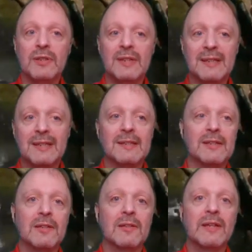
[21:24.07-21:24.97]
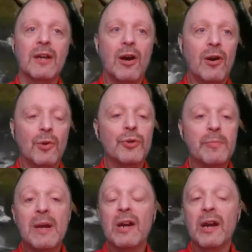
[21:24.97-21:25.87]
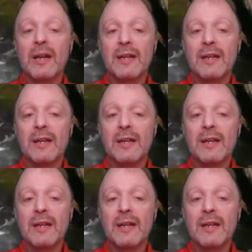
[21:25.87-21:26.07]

necessarily all numeric.